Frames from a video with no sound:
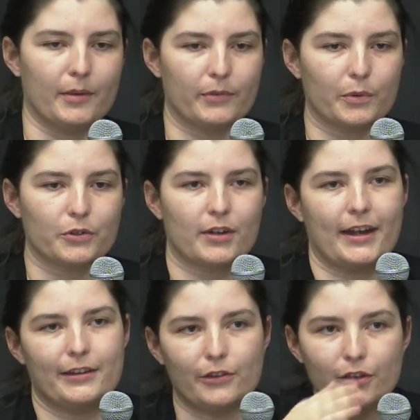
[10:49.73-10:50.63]
So we're
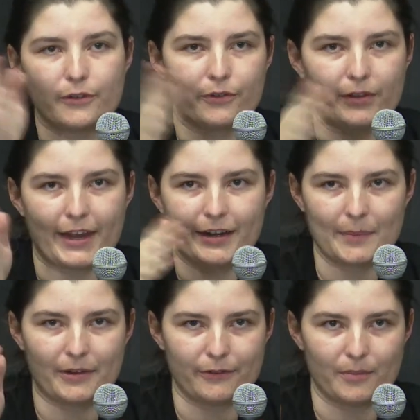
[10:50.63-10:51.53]
trying to look for light
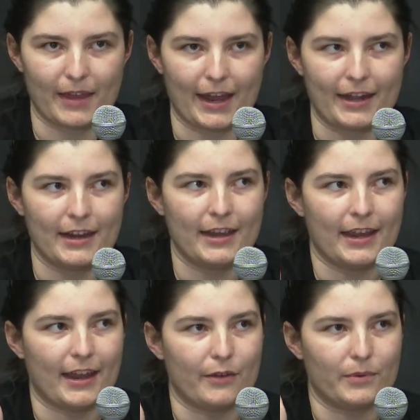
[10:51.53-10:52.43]
coming from that,
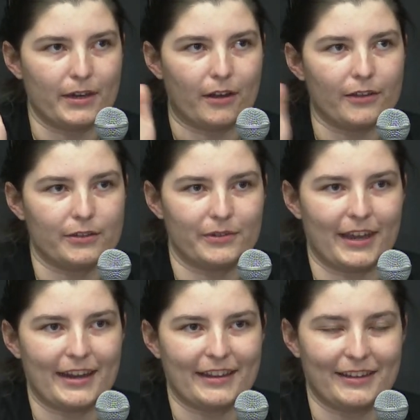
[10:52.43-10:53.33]
and we also
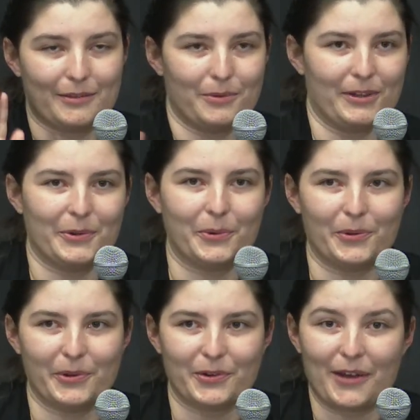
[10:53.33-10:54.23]
get this really
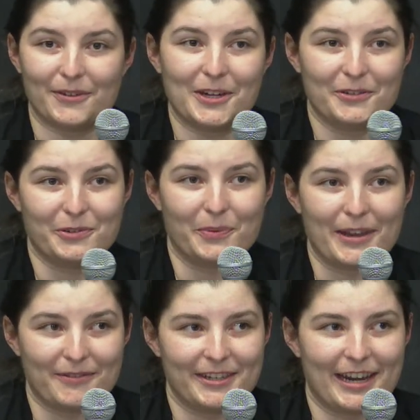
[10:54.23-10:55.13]
cool gravitational
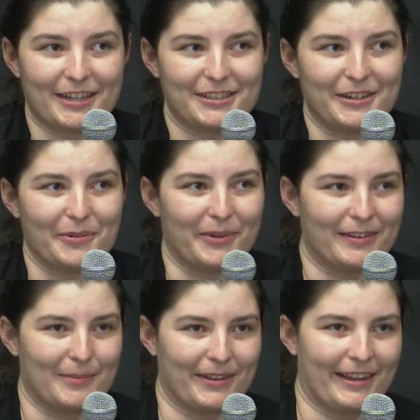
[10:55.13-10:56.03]
wave detection
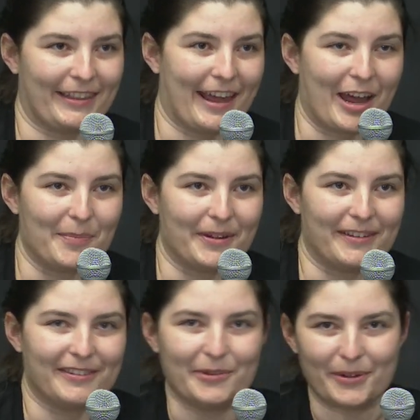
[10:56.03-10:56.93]
when something like that
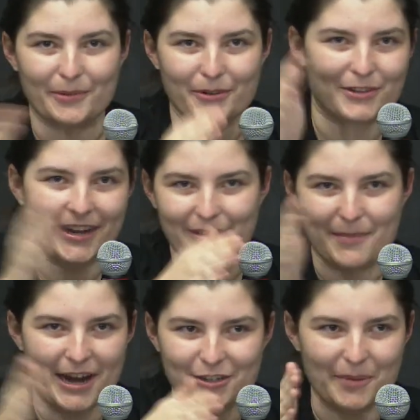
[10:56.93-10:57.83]
happens. So we're trying to
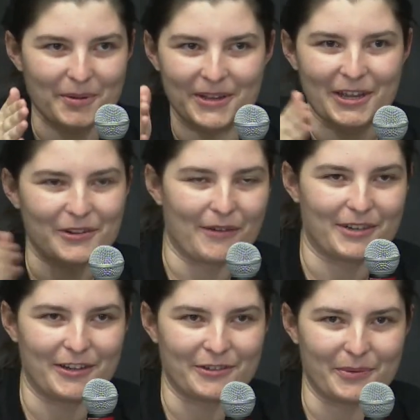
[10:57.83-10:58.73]
match up
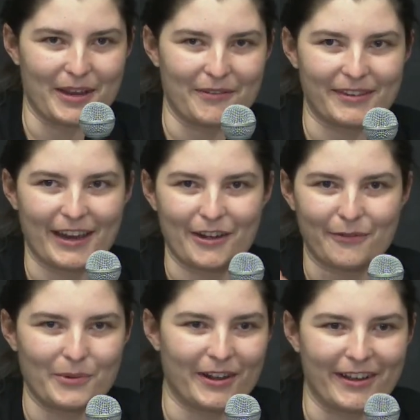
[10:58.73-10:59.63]
gravitational waves and
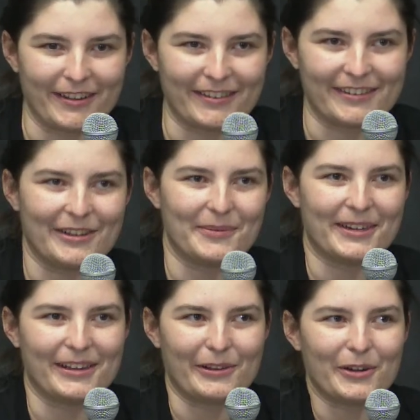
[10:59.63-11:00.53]
photons that
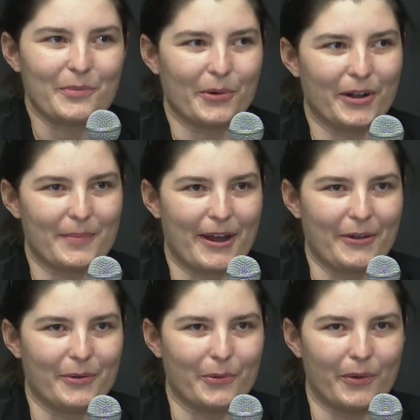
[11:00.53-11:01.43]
we can learn more
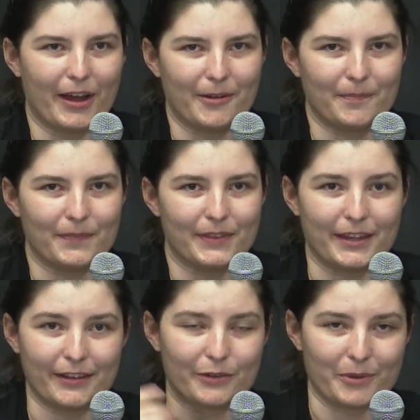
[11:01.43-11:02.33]
about
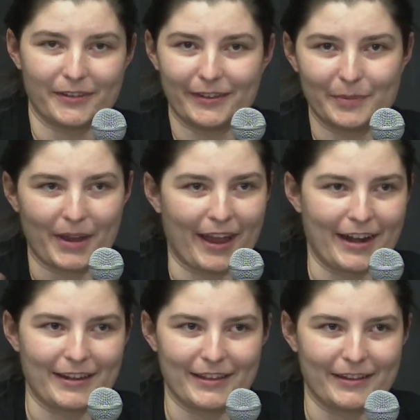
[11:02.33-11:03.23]
the sources
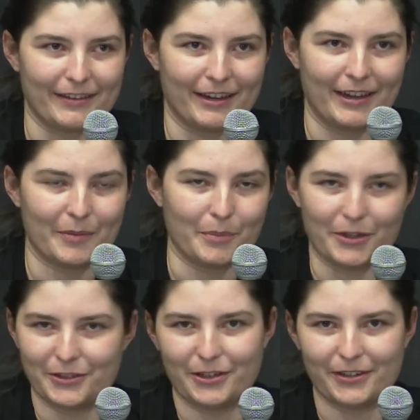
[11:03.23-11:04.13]
behind these
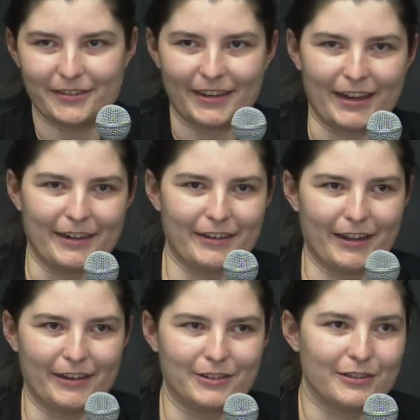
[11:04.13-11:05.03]
mergers and
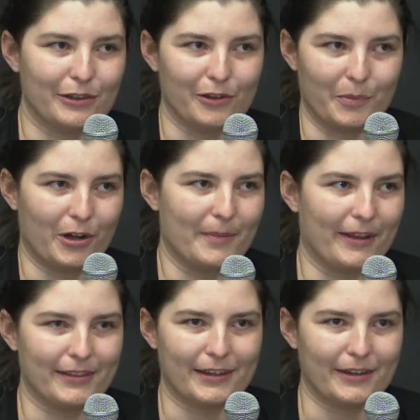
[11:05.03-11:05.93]
just learn more
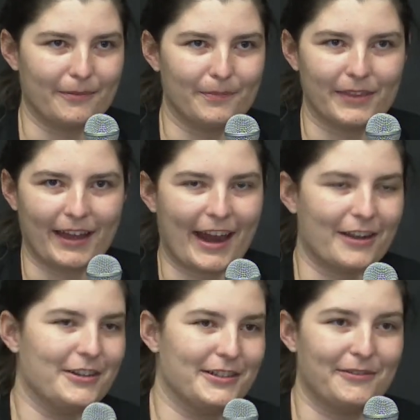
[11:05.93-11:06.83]
about the high
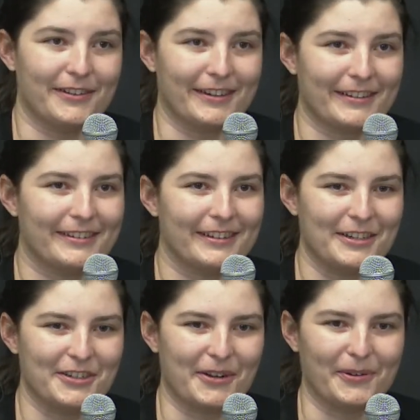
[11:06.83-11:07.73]
energy physics
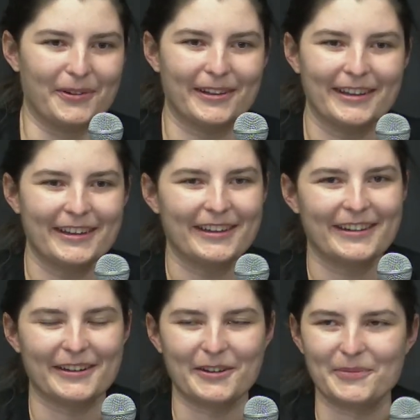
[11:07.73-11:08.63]
in general.
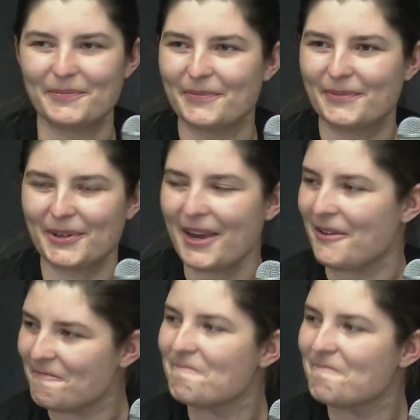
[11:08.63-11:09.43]
So yeah.